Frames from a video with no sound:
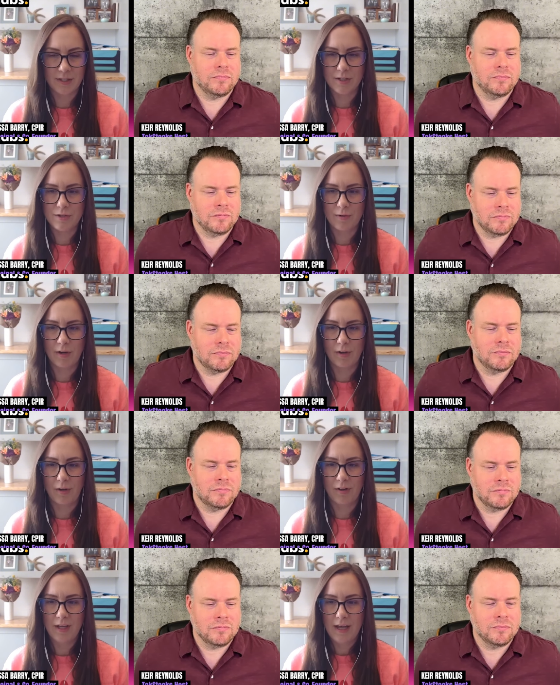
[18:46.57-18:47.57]
Speaker 1: is going to
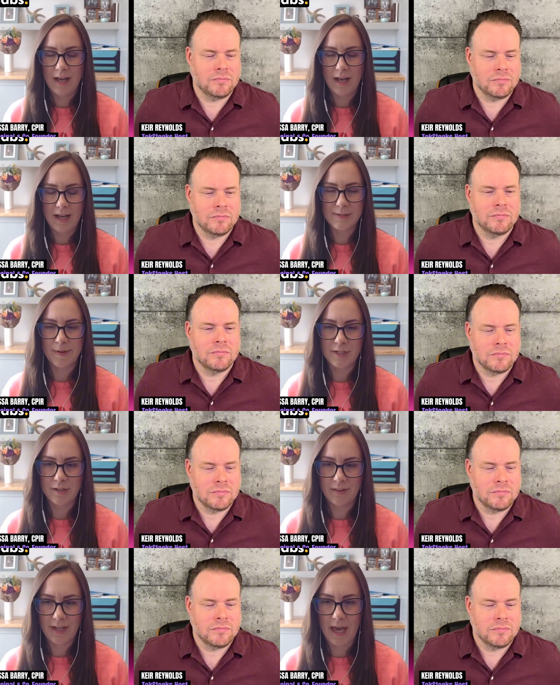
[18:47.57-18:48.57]
struggle, uh,
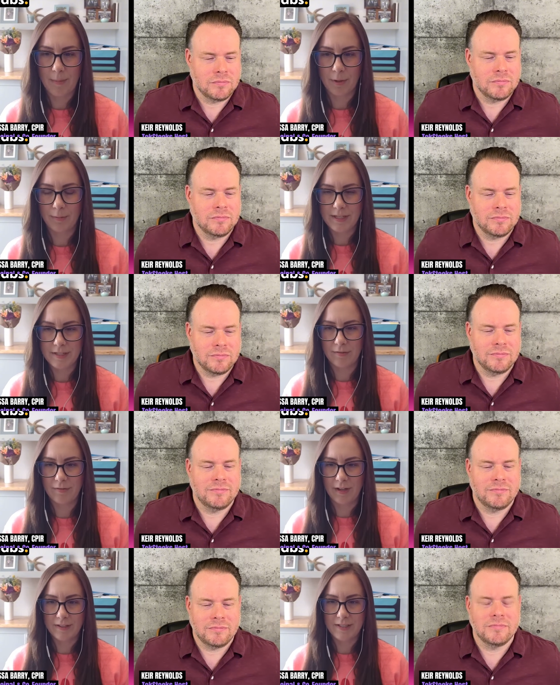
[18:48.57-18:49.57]
especially on the capital
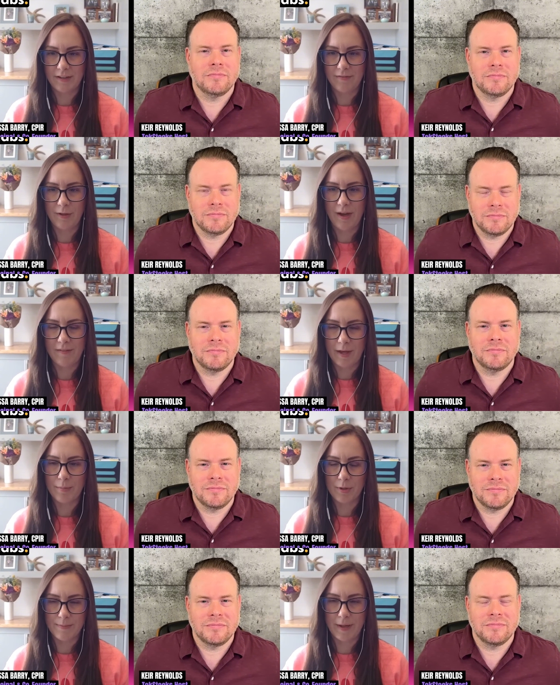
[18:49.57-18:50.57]
raising front. If you have
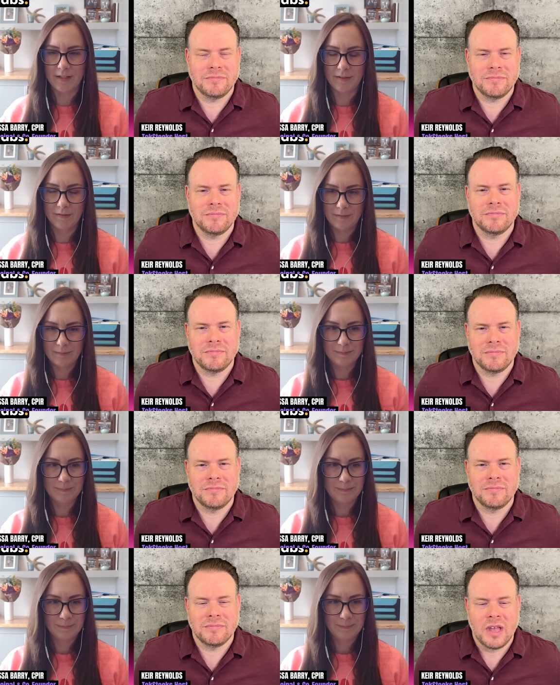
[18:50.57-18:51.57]
that perspective.
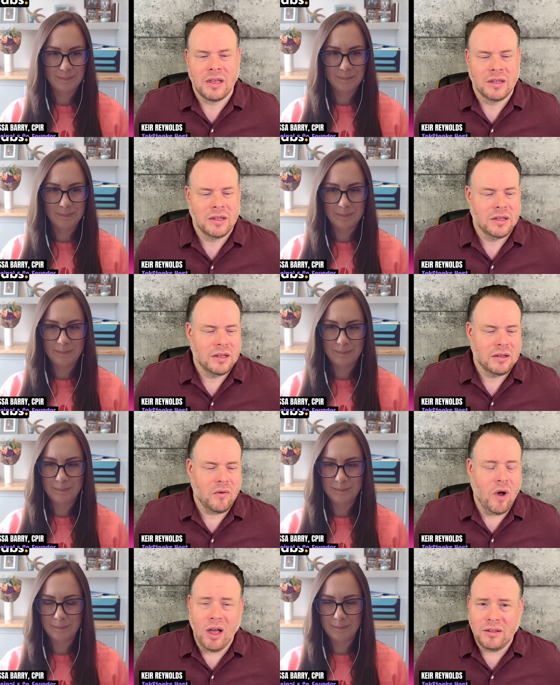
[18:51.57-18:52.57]

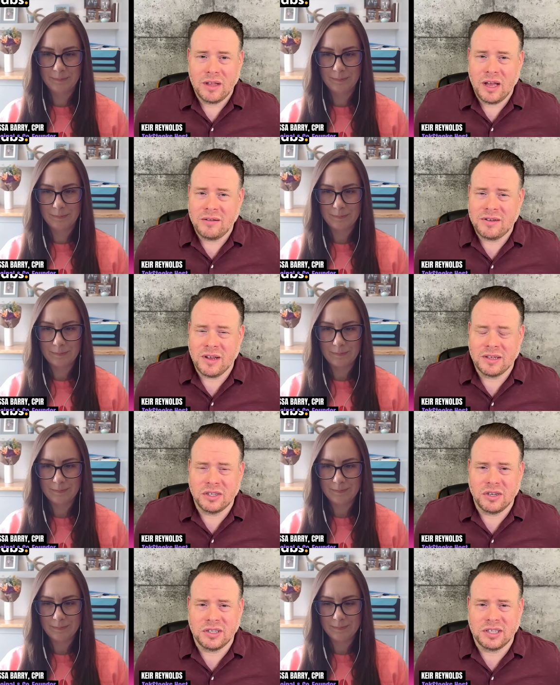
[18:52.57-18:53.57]
Speaker 2: Well, that uh, is a
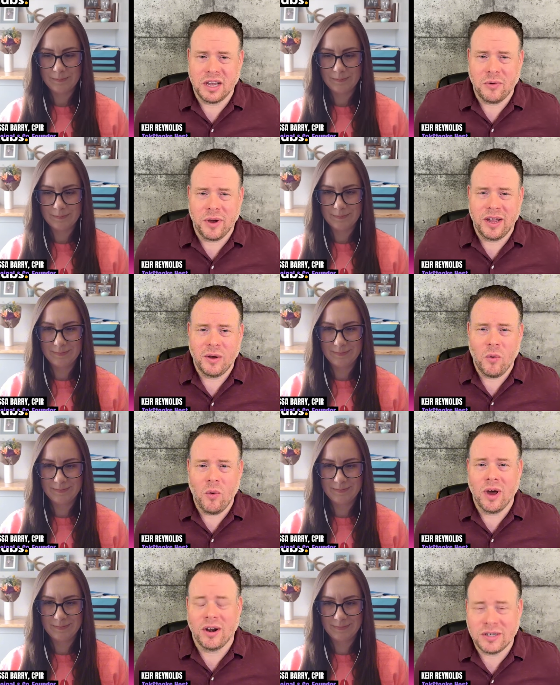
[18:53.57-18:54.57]
good segue.
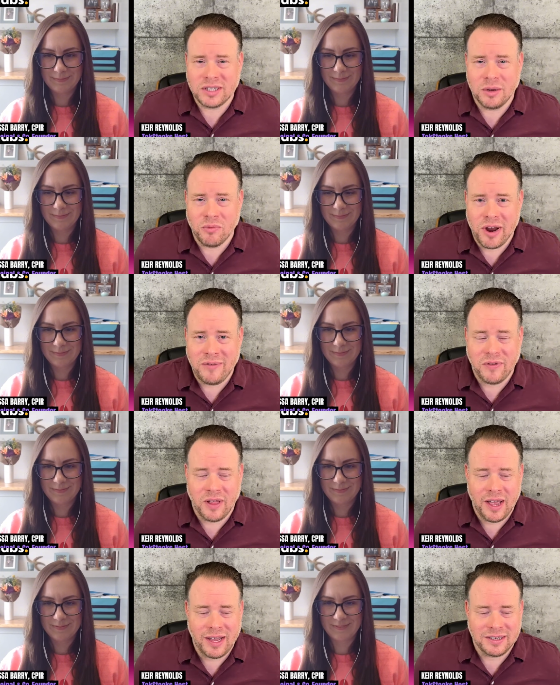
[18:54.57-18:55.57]
What are some red
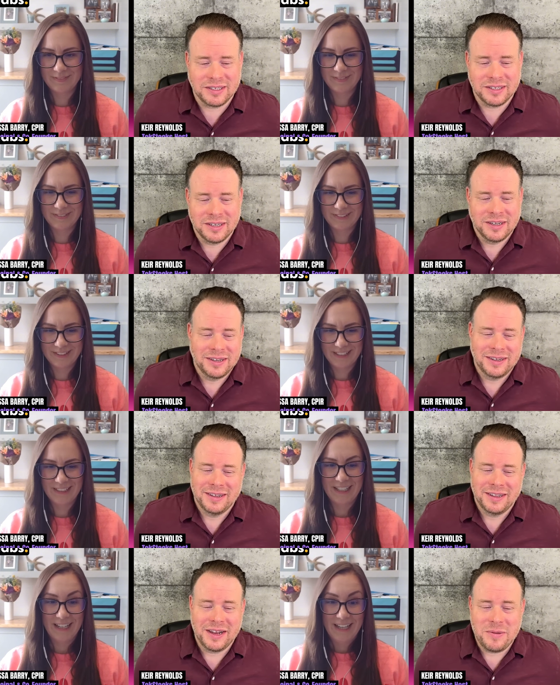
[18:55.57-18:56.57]
flags
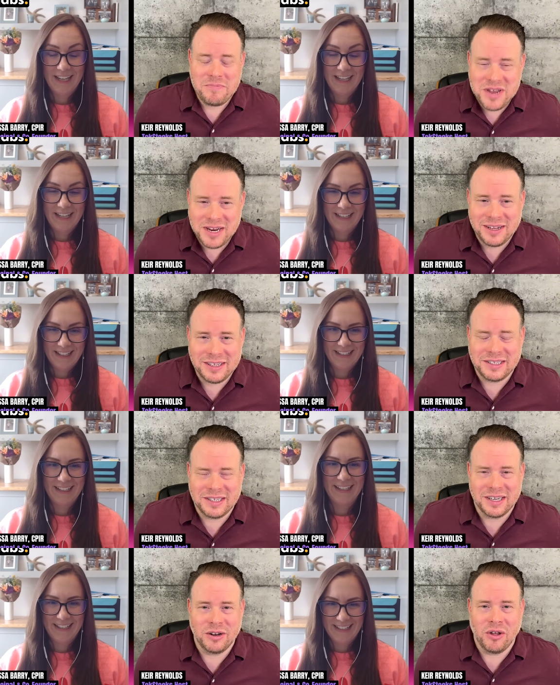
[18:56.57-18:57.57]
that immediately
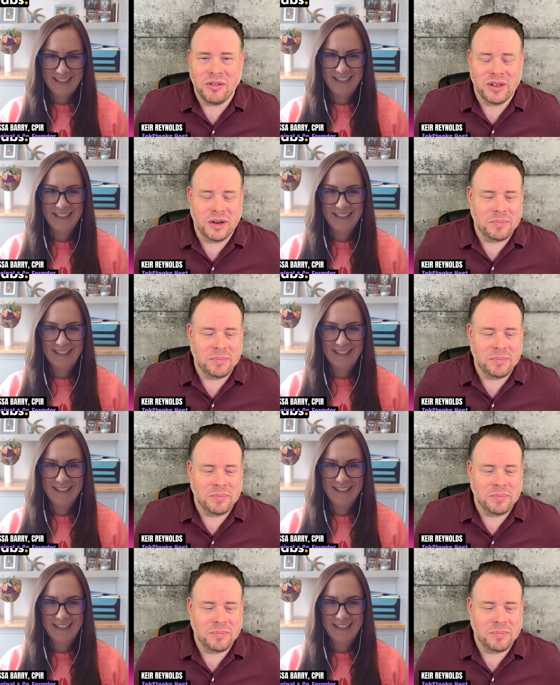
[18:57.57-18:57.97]
signal that a